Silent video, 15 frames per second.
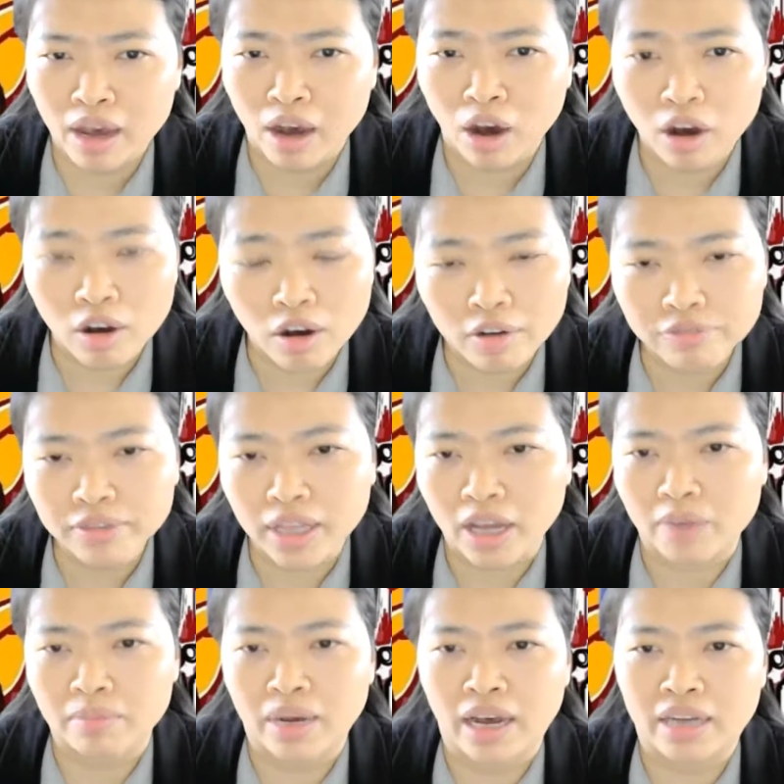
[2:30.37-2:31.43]
all of
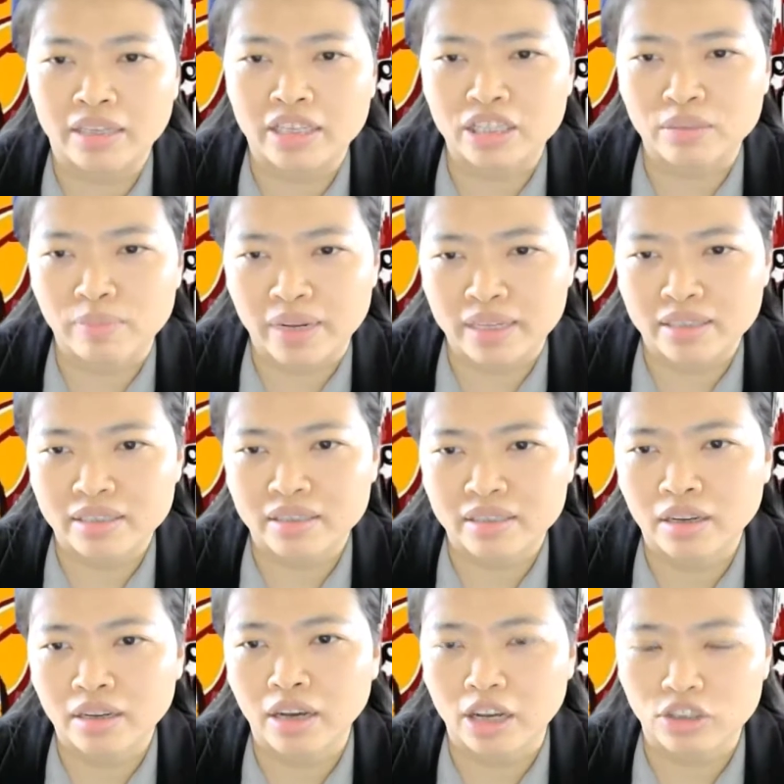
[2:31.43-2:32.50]
them are dismissed
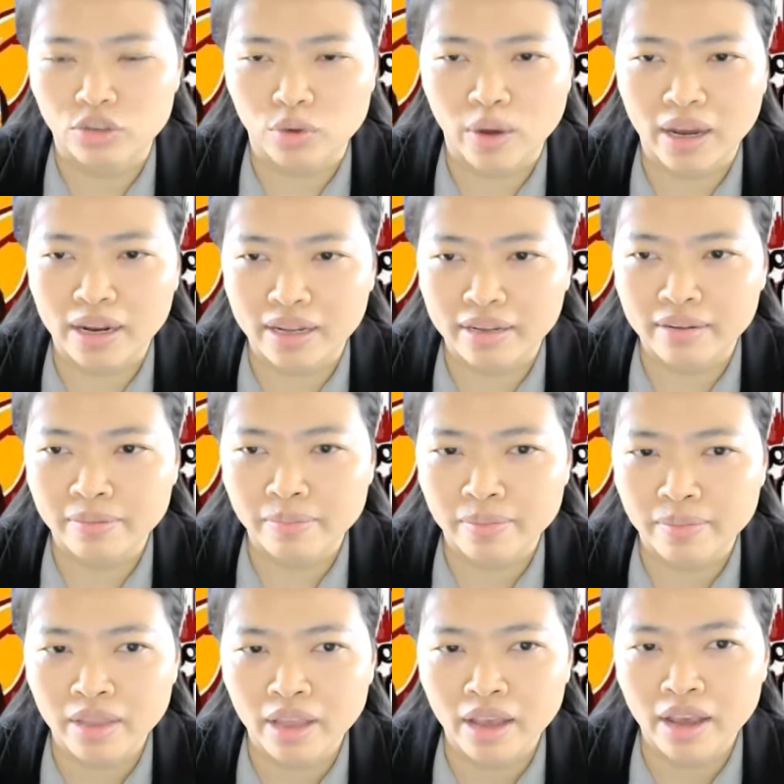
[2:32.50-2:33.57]
casually.
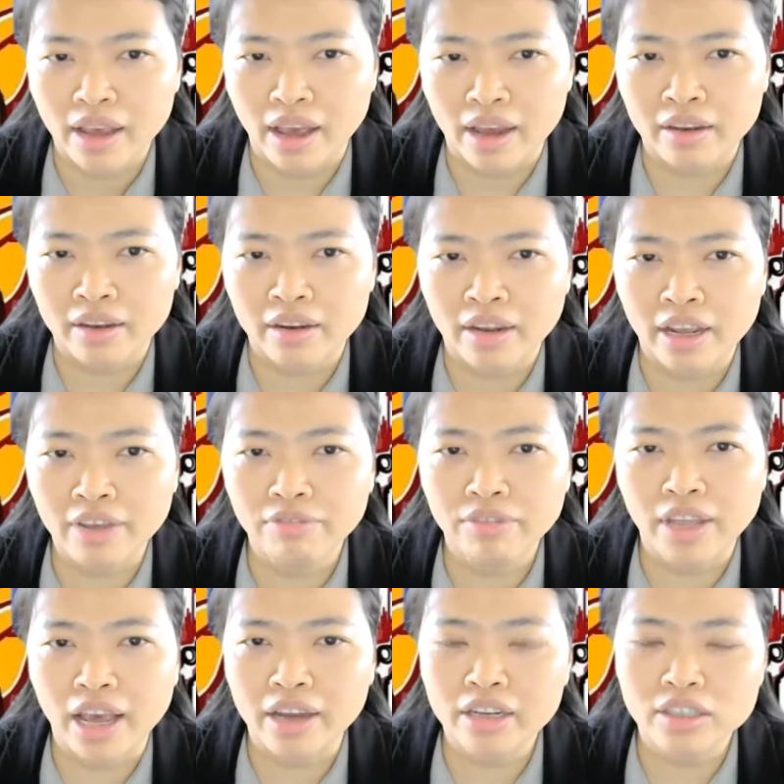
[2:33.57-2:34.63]
And if
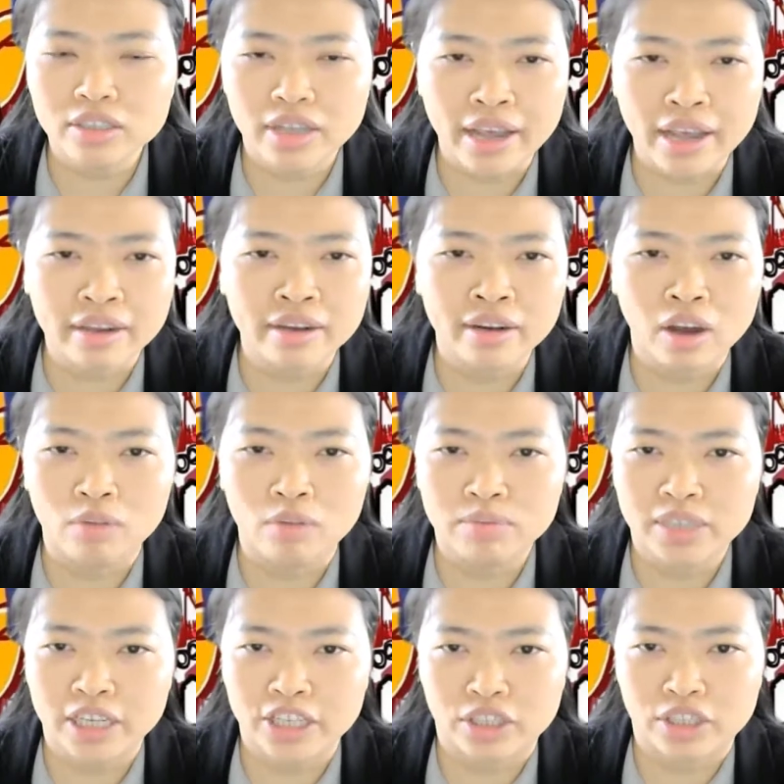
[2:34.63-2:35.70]
there is an
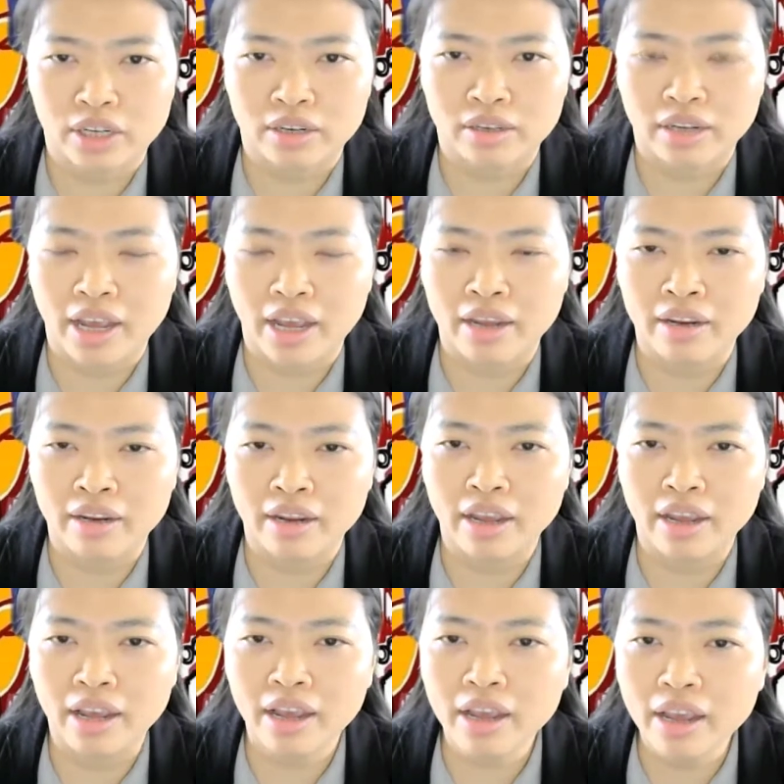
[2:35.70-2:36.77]
objection in
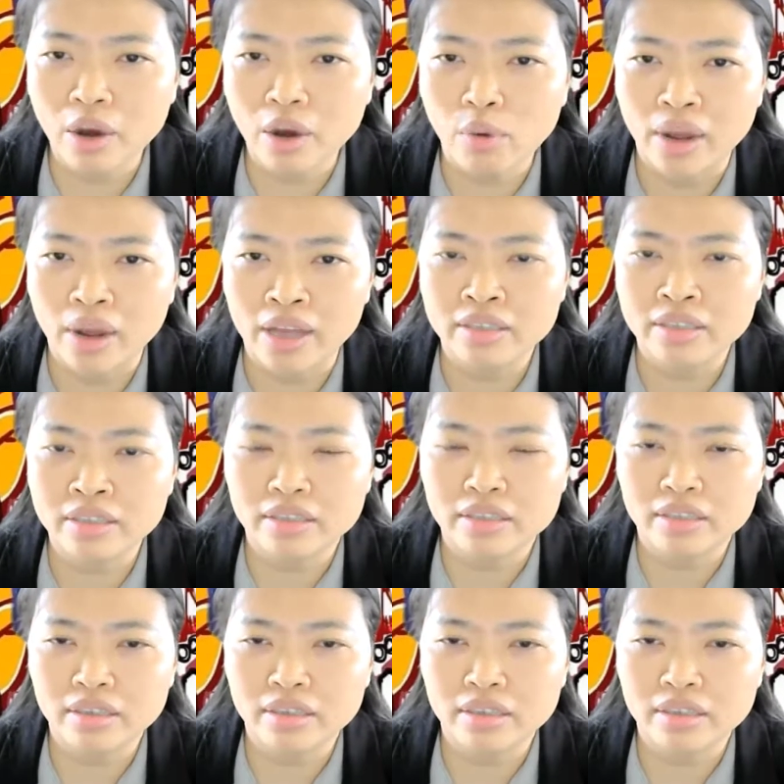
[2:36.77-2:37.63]
arrest